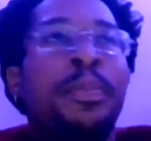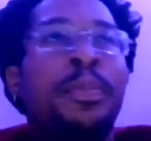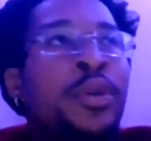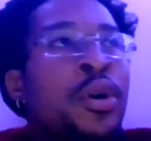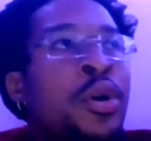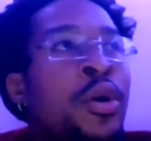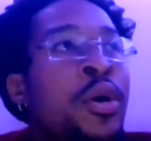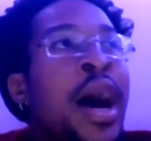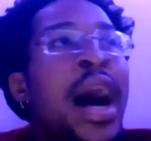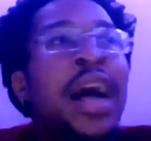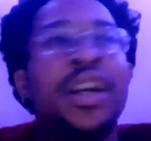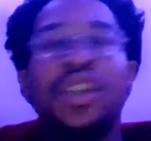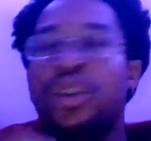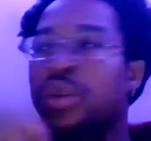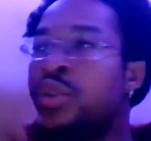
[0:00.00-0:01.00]
your
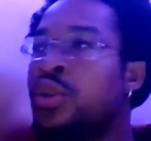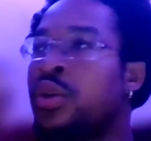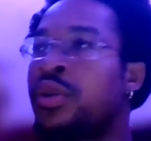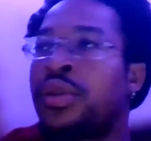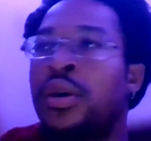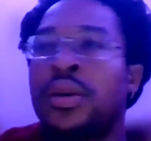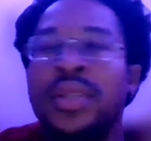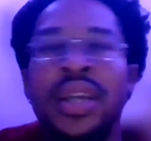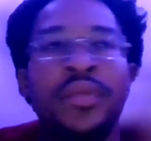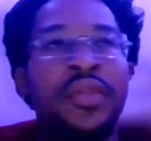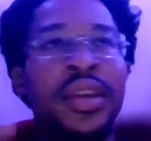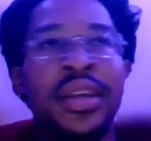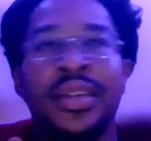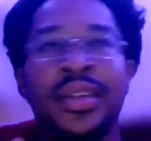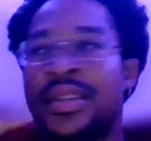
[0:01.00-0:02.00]
actions, your thoughts,
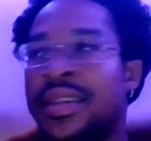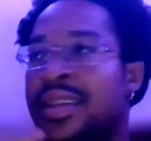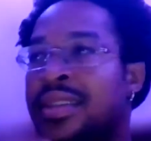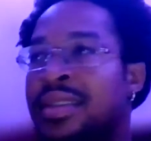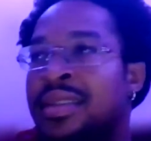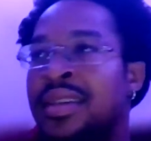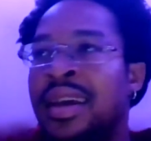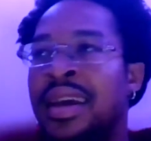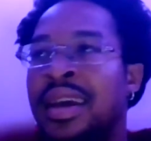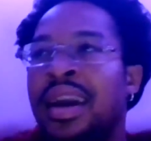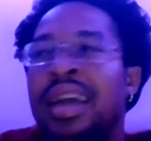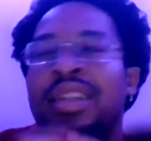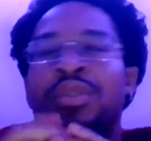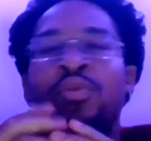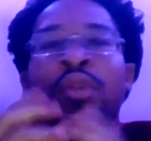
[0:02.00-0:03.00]
everything
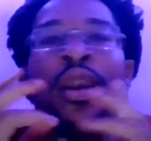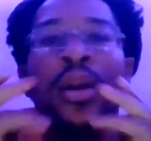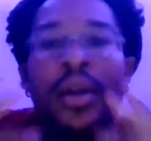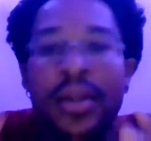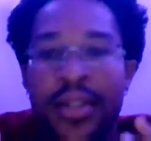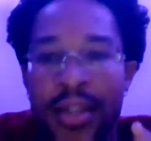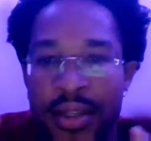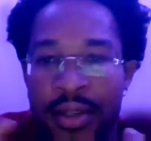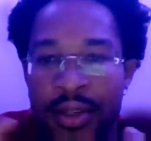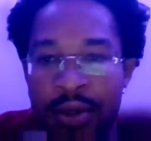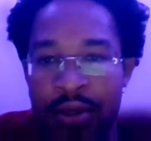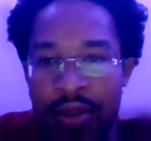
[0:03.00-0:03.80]
is reluctant.